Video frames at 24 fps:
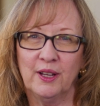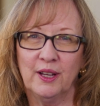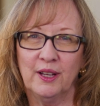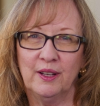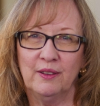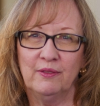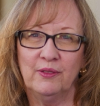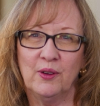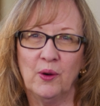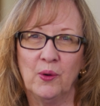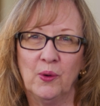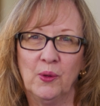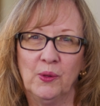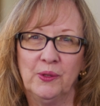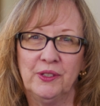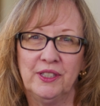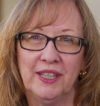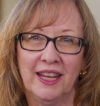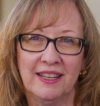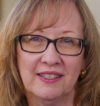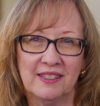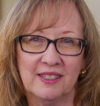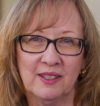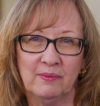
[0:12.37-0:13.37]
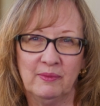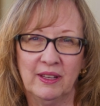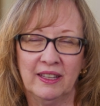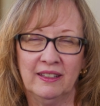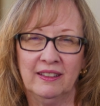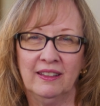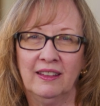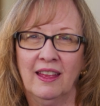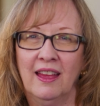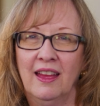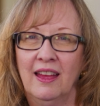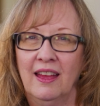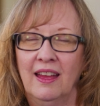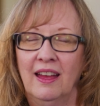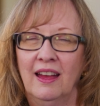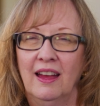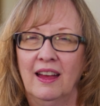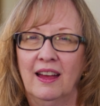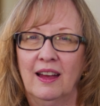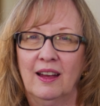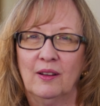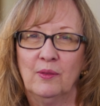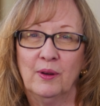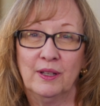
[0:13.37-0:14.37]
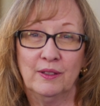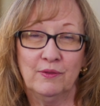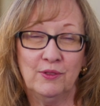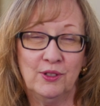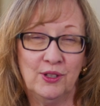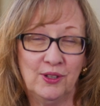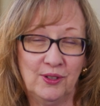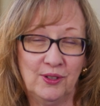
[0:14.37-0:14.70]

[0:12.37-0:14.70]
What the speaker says: of Old Testament, one of